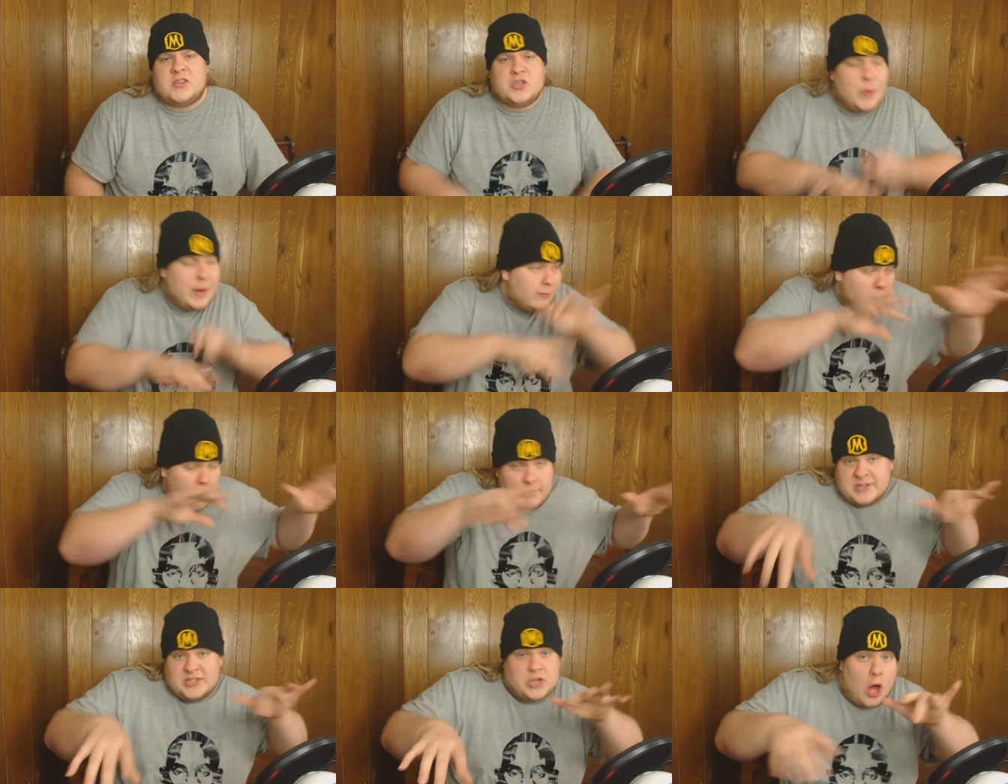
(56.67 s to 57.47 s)
So I
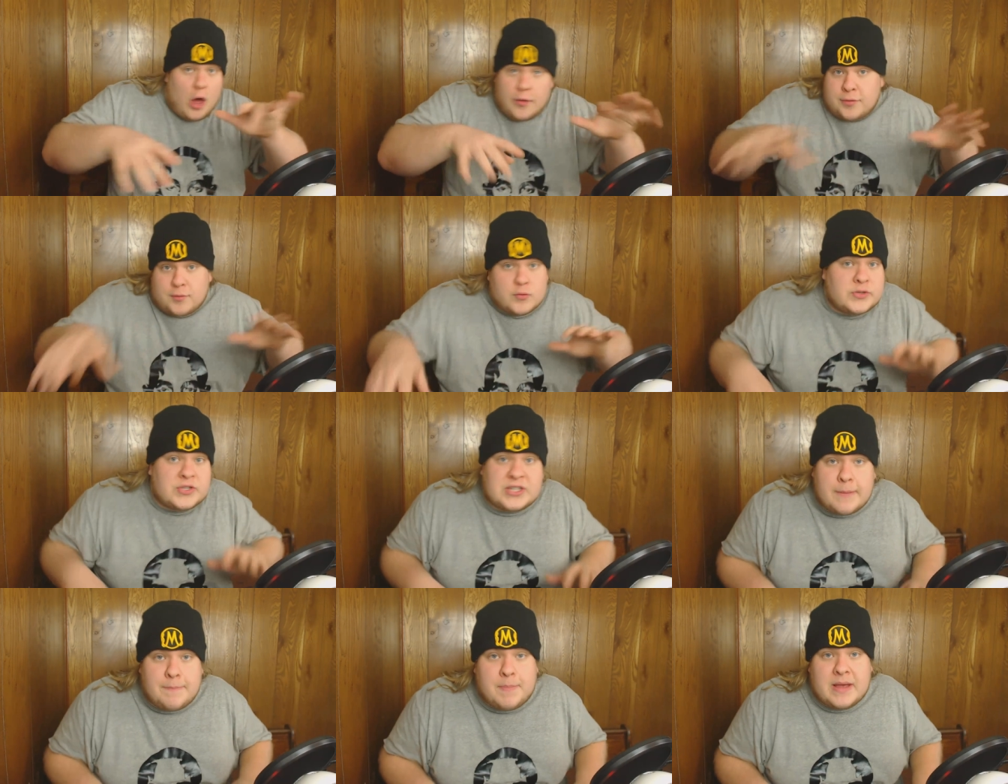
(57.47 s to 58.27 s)
rummaged all through
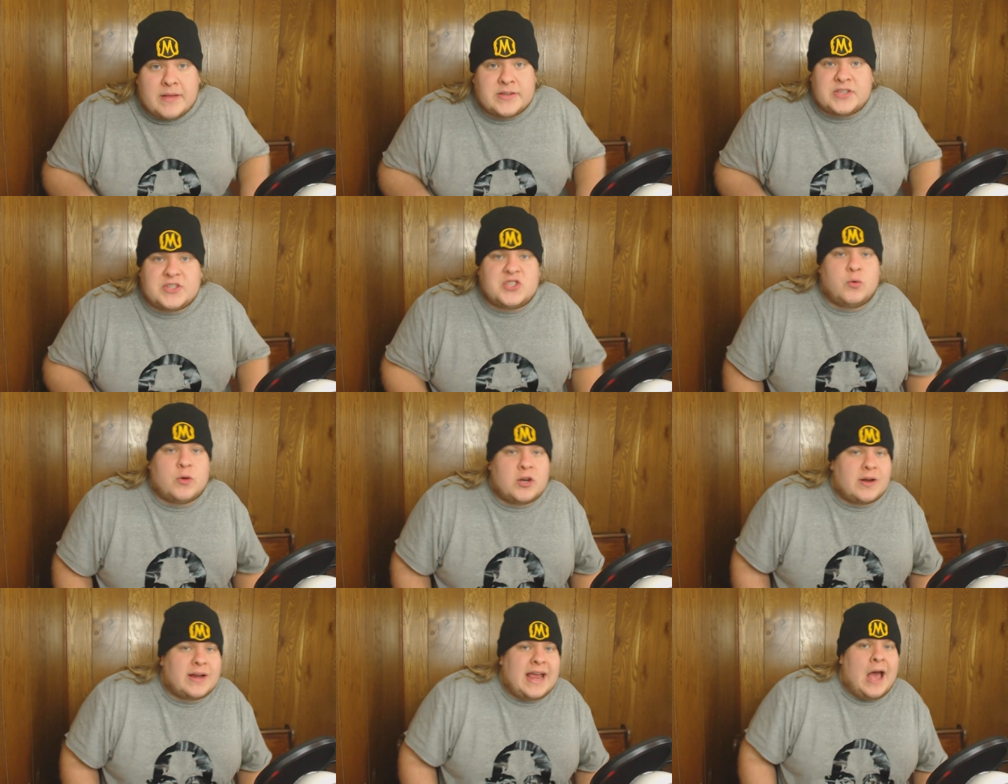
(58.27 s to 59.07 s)
Skip Bayless's
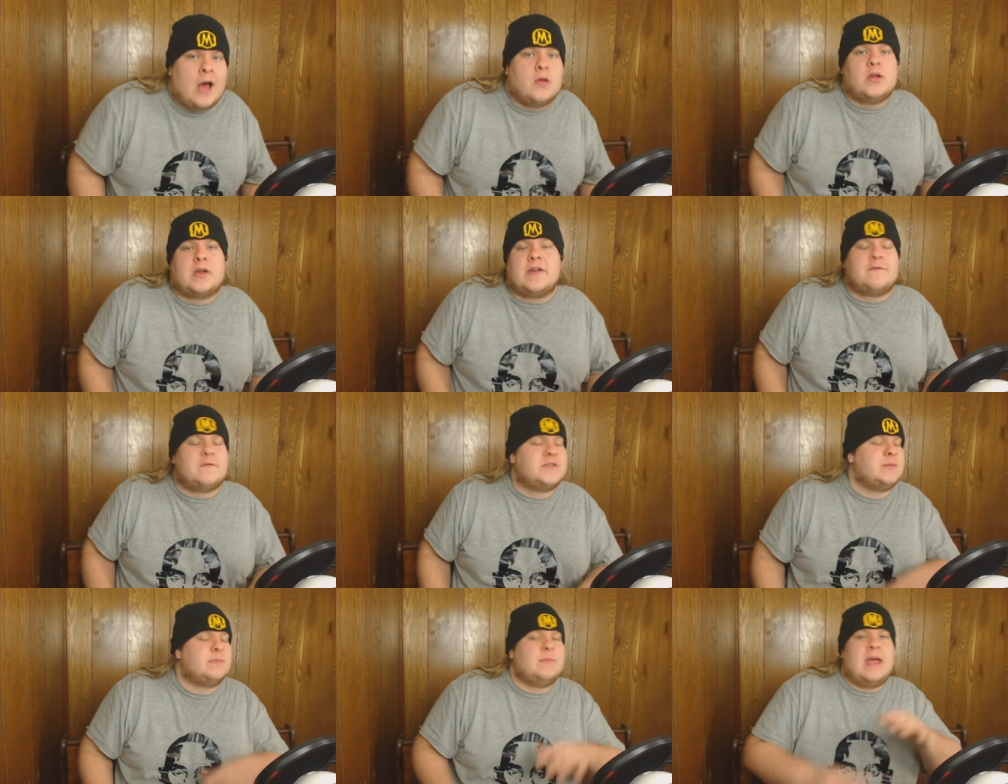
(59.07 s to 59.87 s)
Twitter account looking
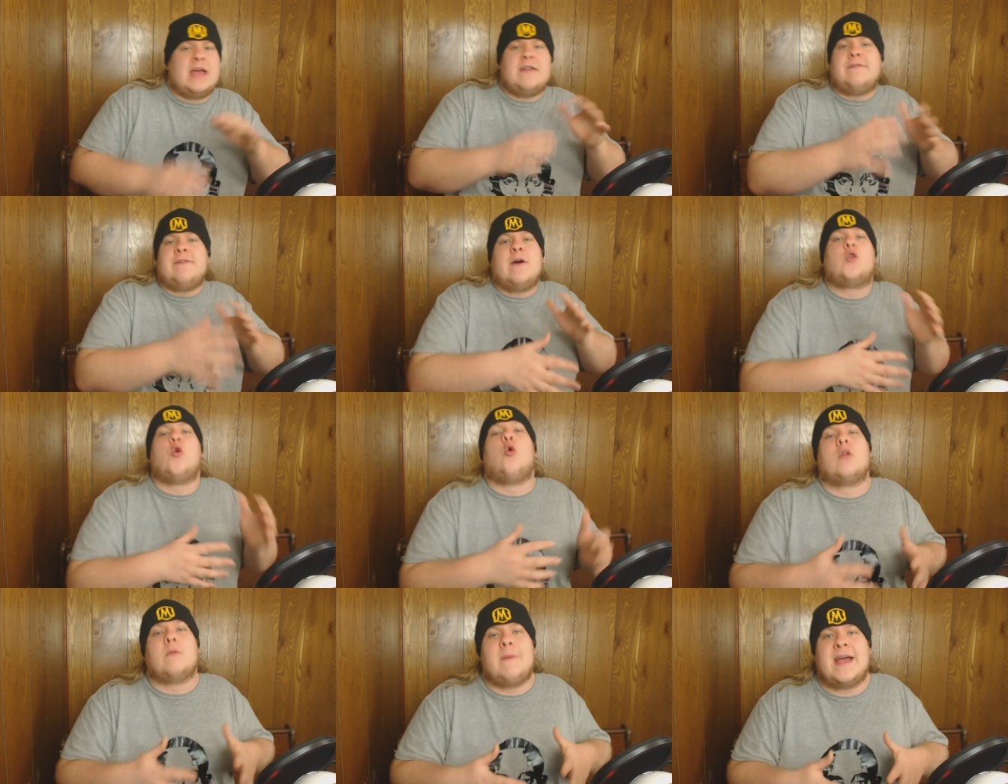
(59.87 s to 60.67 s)
for some NFL
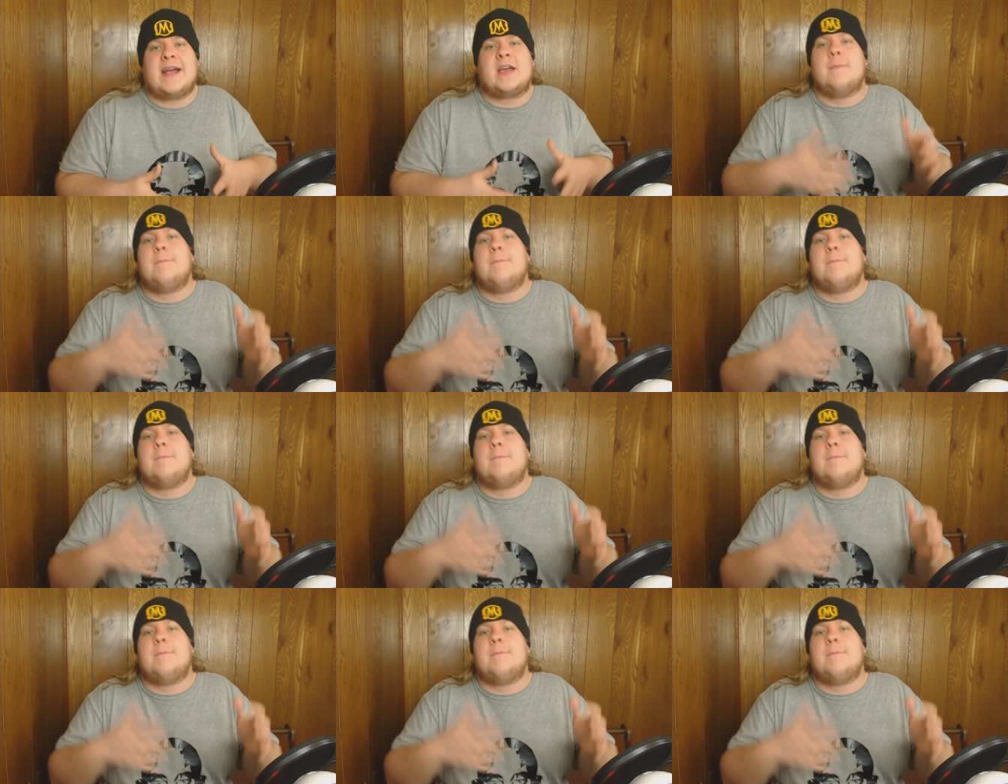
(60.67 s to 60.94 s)
quarterback